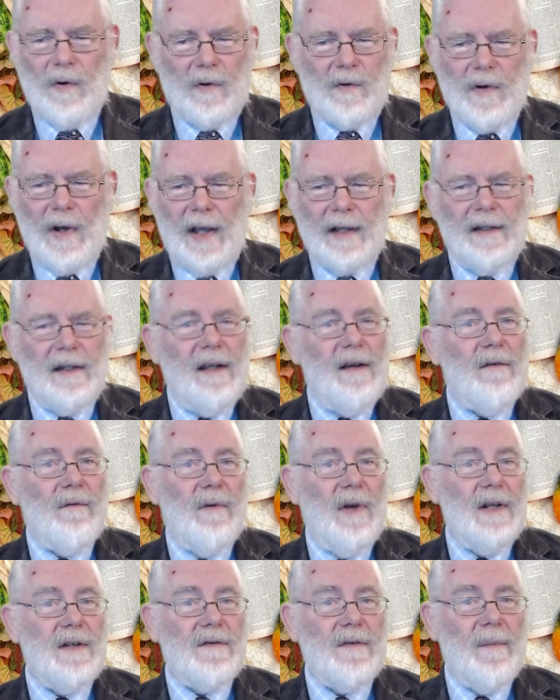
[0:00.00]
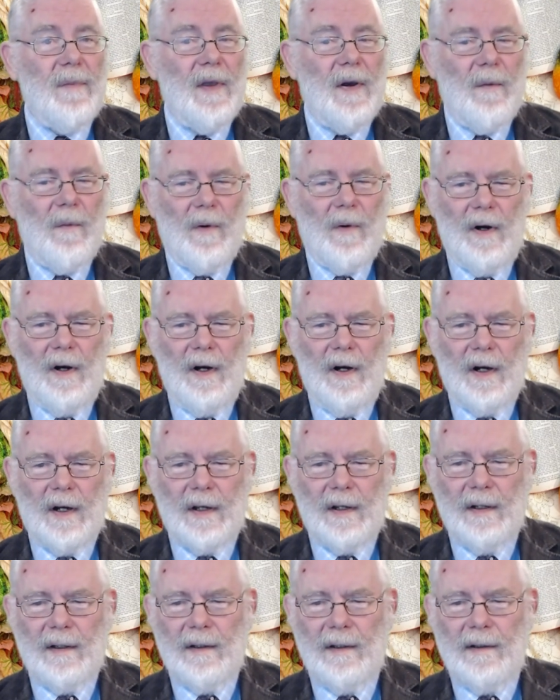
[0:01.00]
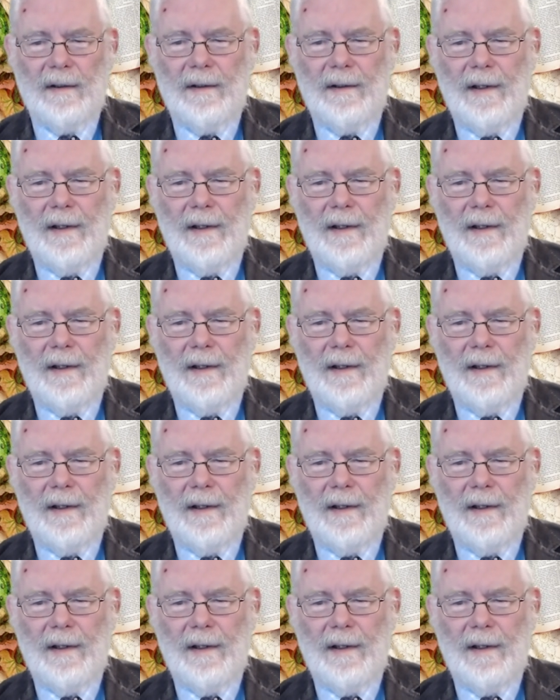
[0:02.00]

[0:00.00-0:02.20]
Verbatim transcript: nor trying to get rich from their work,